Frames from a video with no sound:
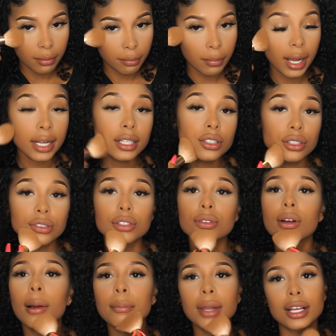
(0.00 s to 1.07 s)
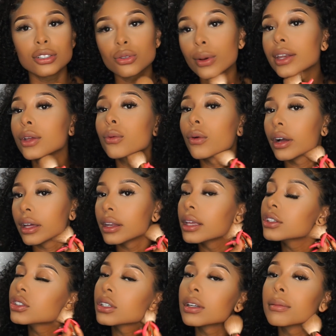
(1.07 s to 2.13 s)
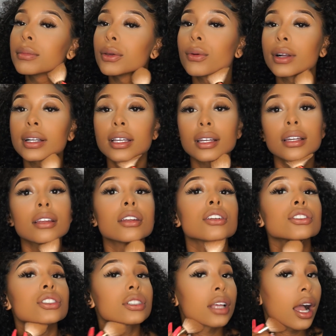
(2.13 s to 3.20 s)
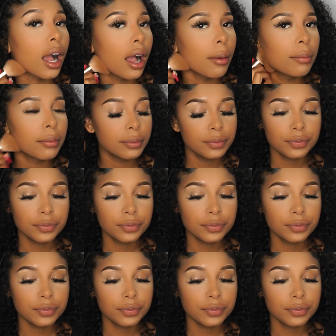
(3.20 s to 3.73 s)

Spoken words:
Mind you, I'm not 21. I shouldn't be working in a shop.